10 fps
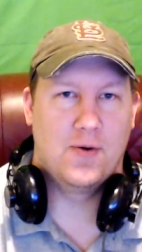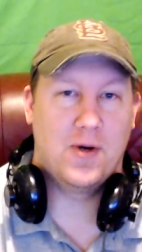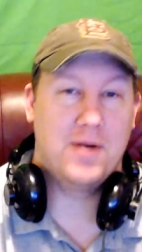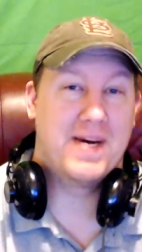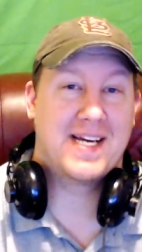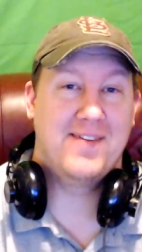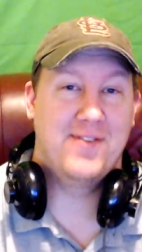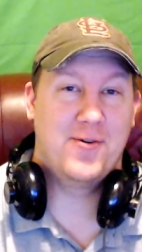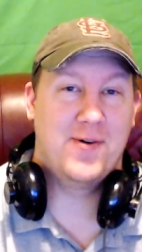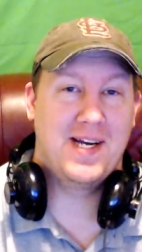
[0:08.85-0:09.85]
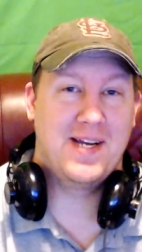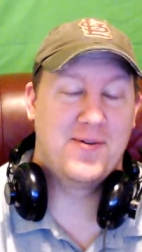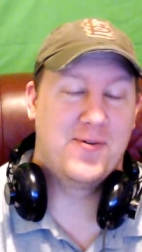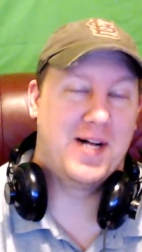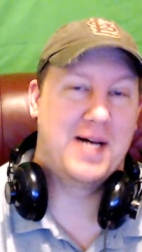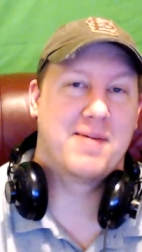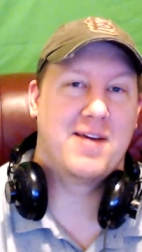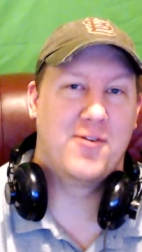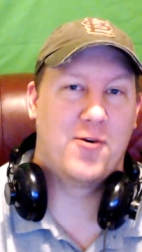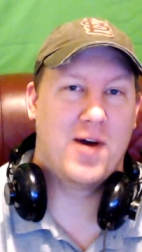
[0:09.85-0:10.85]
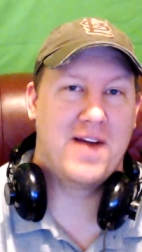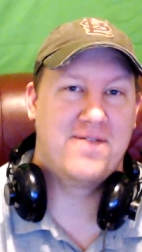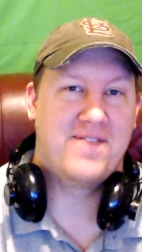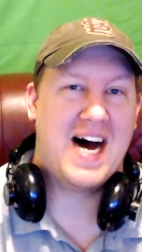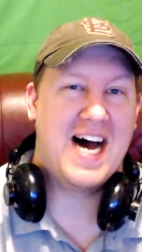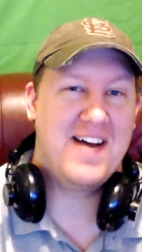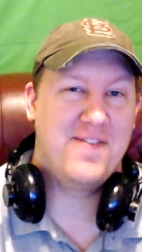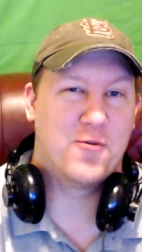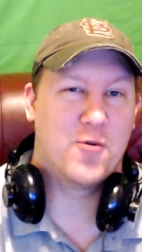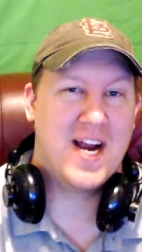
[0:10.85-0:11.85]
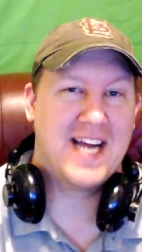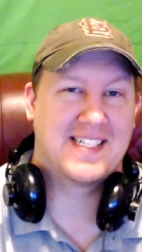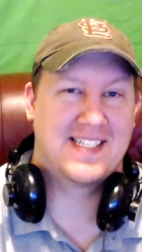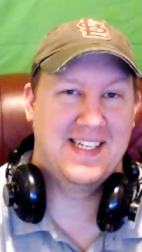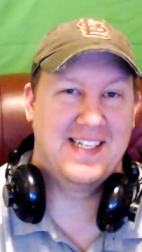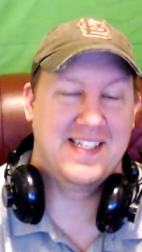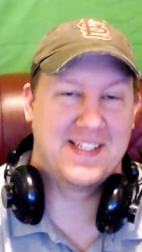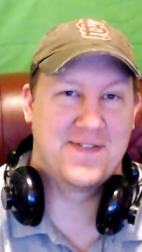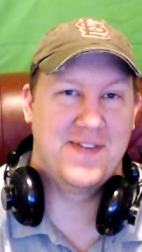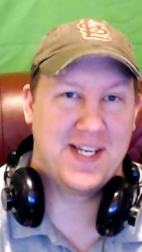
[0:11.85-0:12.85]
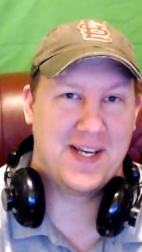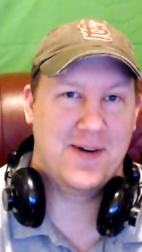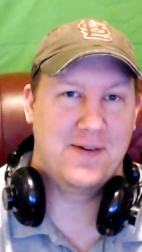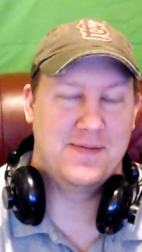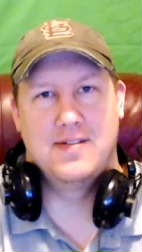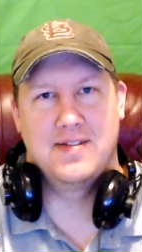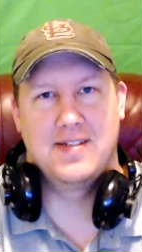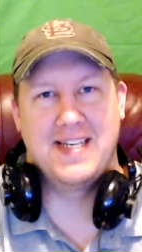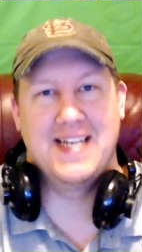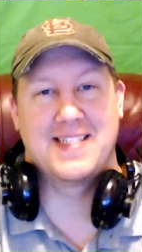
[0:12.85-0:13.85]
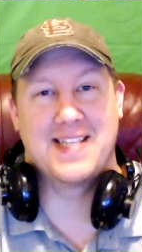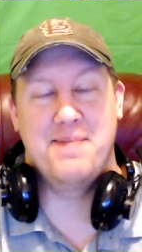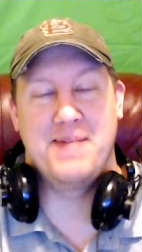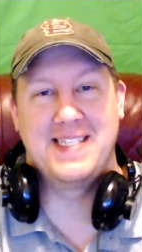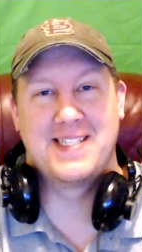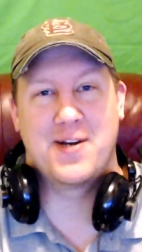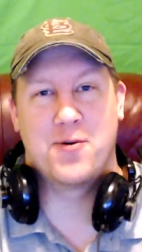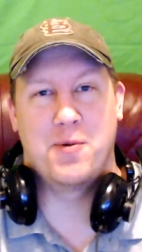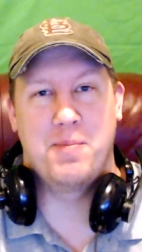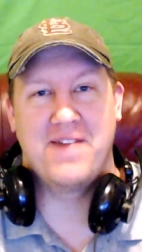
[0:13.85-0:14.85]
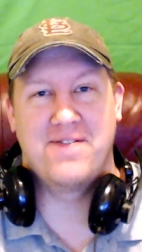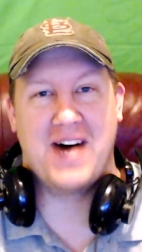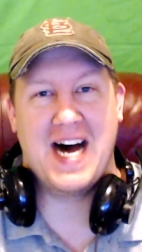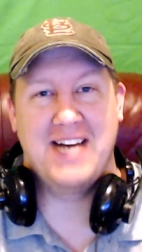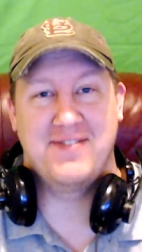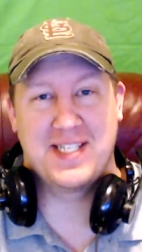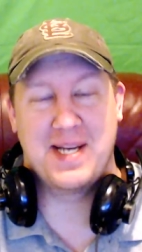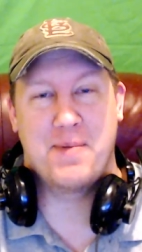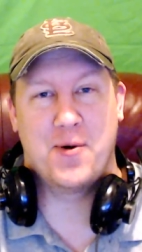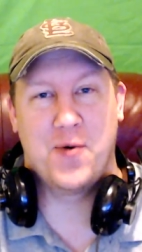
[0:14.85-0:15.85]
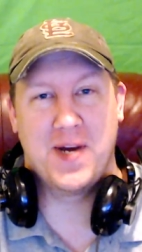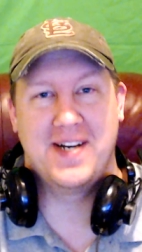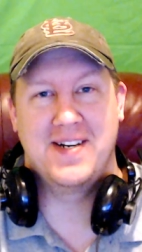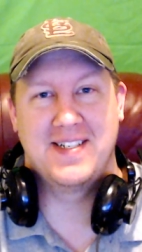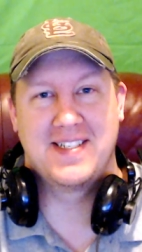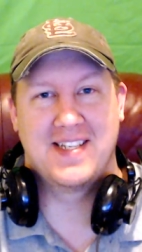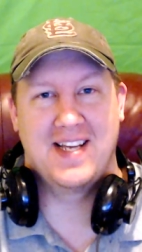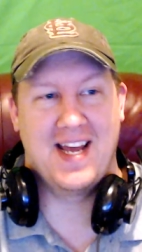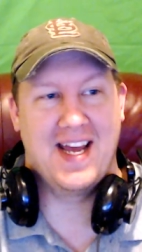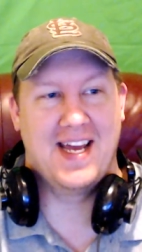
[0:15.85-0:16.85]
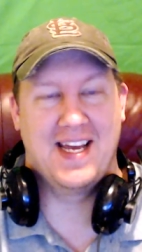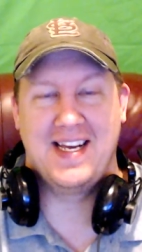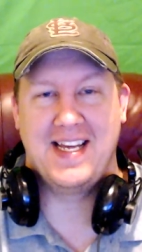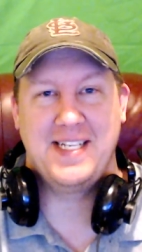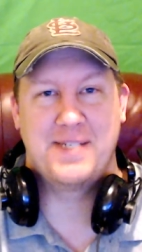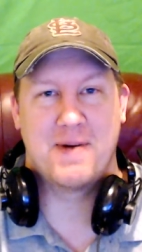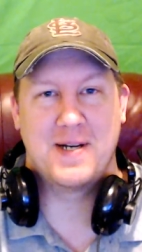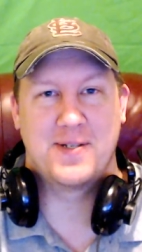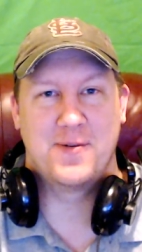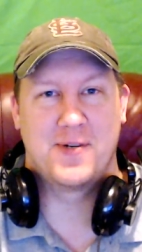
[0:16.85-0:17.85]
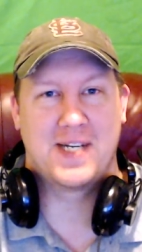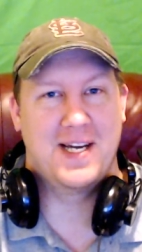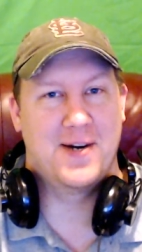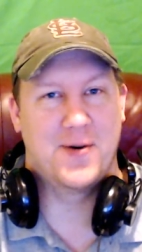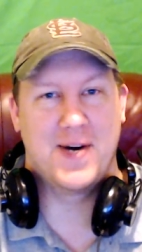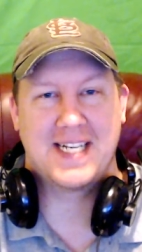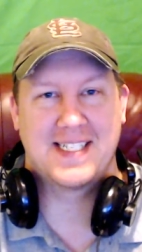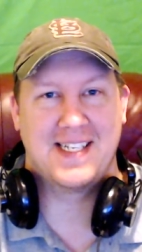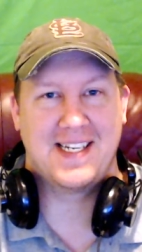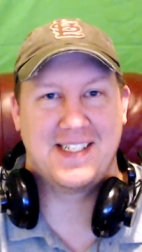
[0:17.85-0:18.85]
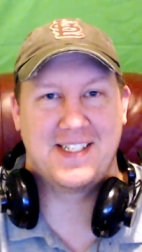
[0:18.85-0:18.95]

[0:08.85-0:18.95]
What am I giving away? Well, I'm giving away 5 Rex in this video. Yes, that means there will be 5 separate winners and each person will get a Rex each.